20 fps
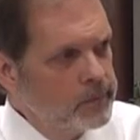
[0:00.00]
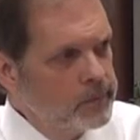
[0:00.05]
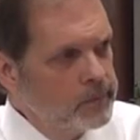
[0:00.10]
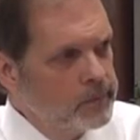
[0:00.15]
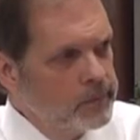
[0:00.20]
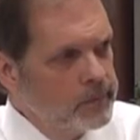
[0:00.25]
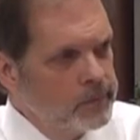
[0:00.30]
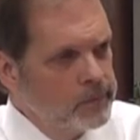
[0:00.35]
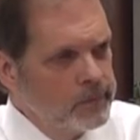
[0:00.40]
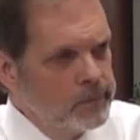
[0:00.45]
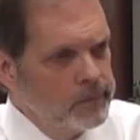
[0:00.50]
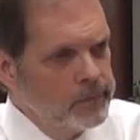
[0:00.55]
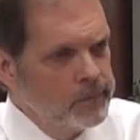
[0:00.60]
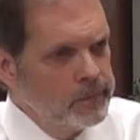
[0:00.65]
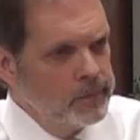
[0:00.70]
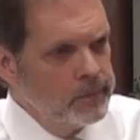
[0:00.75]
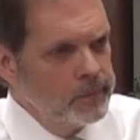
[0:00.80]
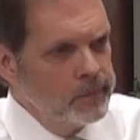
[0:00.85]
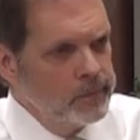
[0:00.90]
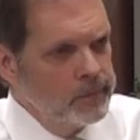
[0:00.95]

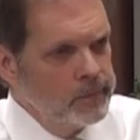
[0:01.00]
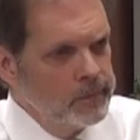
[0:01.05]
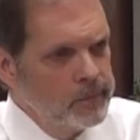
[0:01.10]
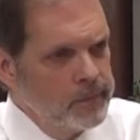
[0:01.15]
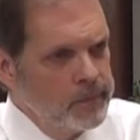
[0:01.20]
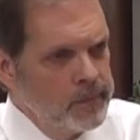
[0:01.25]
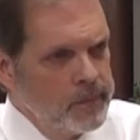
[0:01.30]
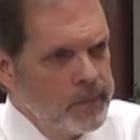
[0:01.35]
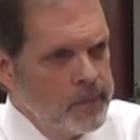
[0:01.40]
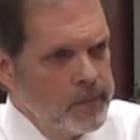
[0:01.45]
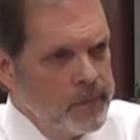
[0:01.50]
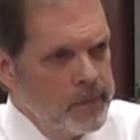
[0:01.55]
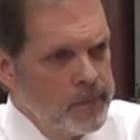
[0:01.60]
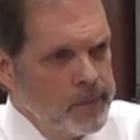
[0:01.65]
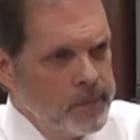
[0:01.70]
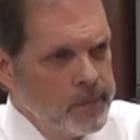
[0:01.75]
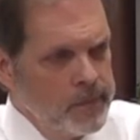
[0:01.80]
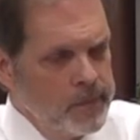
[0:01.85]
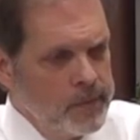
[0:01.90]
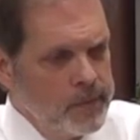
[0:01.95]

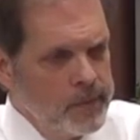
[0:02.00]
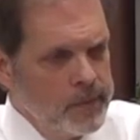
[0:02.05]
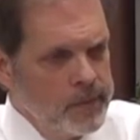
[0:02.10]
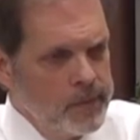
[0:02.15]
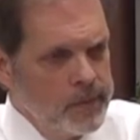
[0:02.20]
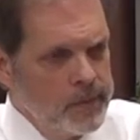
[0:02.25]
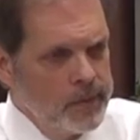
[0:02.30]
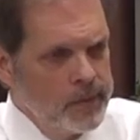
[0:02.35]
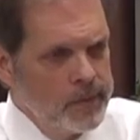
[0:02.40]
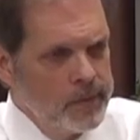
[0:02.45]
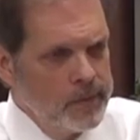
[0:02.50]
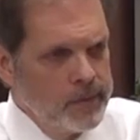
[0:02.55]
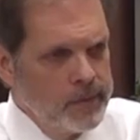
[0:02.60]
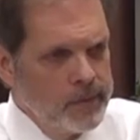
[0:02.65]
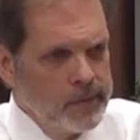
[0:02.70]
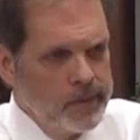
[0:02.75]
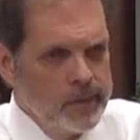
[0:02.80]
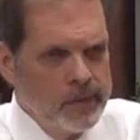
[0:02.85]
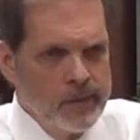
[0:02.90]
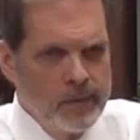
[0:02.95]

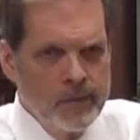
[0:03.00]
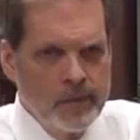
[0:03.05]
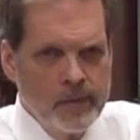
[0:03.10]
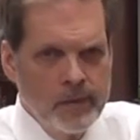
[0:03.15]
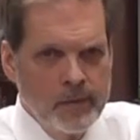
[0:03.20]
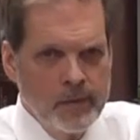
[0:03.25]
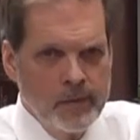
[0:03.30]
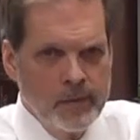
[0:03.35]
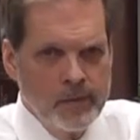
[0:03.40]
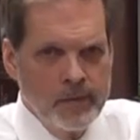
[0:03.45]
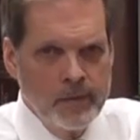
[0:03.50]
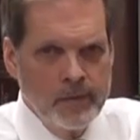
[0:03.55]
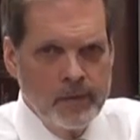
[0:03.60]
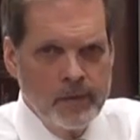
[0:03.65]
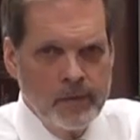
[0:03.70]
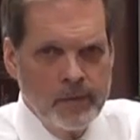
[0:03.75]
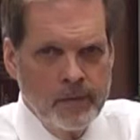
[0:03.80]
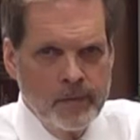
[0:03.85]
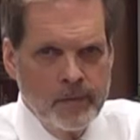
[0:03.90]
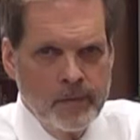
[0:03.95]

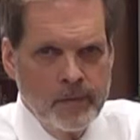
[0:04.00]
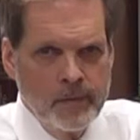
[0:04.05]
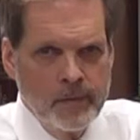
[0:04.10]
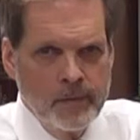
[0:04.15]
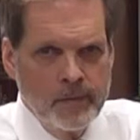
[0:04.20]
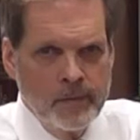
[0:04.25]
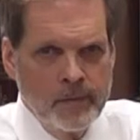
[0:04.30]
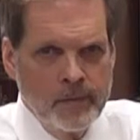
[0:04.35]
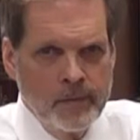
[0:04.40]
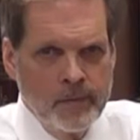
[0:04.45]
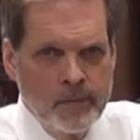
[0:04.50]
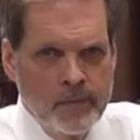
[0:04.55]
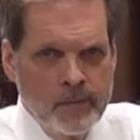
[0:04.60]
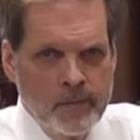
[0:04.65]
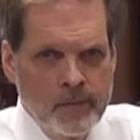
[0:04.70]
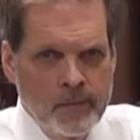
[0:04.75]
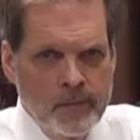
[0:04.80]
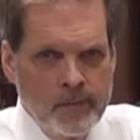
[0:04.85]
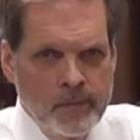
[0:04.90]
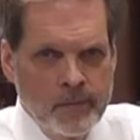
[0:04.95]

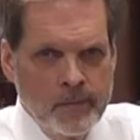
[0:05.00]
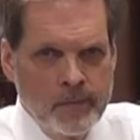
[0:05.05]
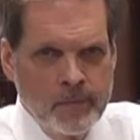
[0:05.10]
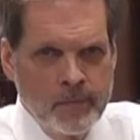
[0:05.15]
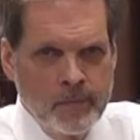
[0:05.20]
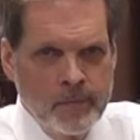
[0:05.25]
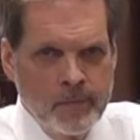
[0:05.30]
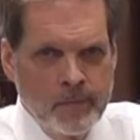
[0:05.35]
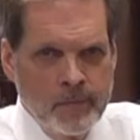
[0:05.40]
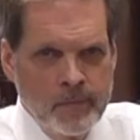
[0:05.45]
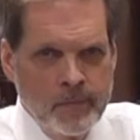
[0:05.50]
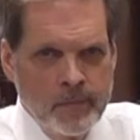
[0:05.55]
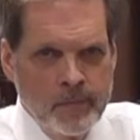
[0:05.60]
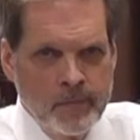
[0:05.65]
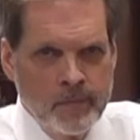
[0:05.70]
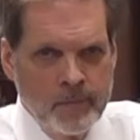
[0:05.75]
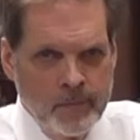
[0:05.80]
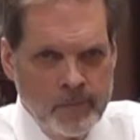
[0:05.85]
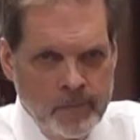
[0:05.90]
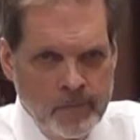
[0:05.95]

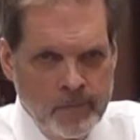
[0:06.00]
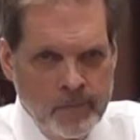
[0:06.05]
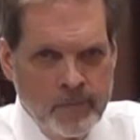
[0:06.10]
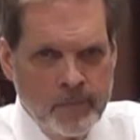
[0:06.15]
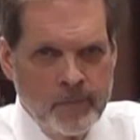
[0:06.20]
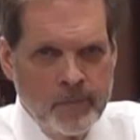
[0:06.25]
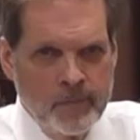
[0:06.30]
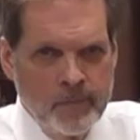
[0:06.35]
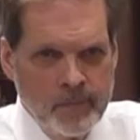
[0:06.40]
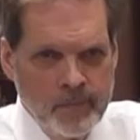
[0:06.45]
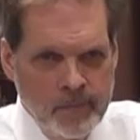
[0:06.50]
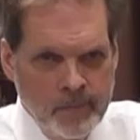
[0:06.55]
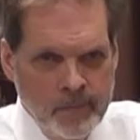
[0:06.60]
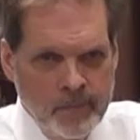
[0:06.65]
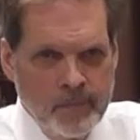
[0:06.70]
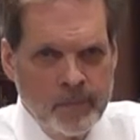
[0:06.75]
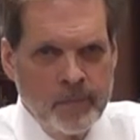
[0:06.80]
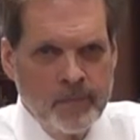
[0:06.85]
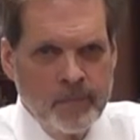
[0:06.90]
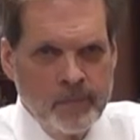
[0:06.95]

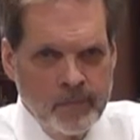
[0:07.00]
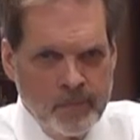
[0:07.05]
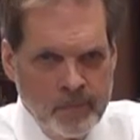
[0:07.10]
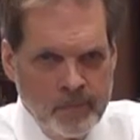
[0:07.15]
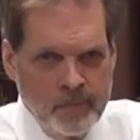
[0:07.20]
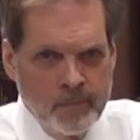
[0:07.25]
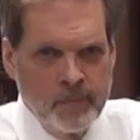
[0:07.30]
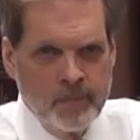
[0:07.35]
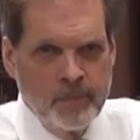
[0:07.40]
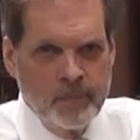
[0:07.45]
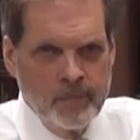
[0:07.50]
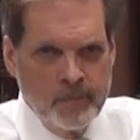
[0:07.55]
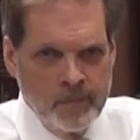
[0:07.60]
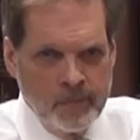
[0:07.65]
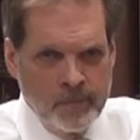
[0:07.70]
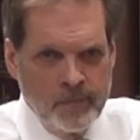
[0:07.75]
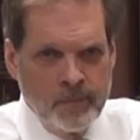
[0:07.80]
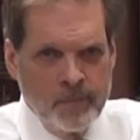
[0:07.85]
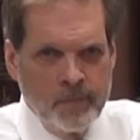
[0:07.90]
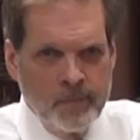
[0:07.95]
[no speech]